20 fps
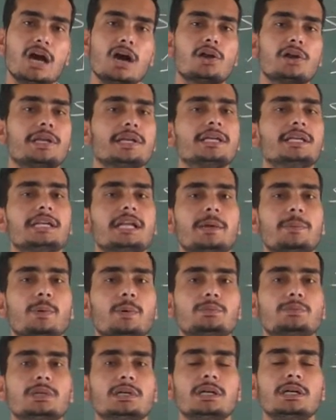or any type
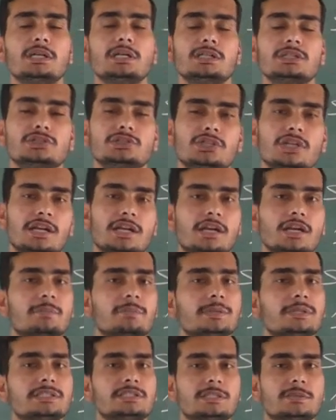of the general
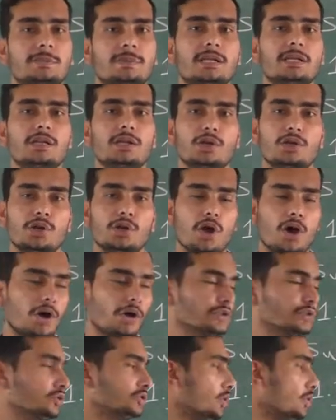principle
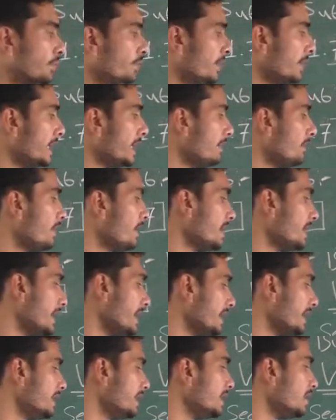law. So whenever
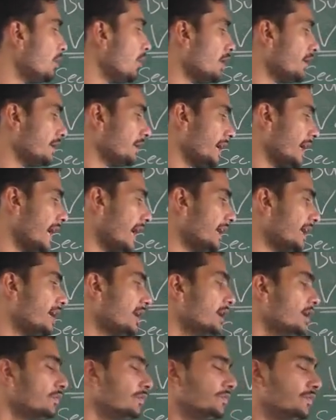any contract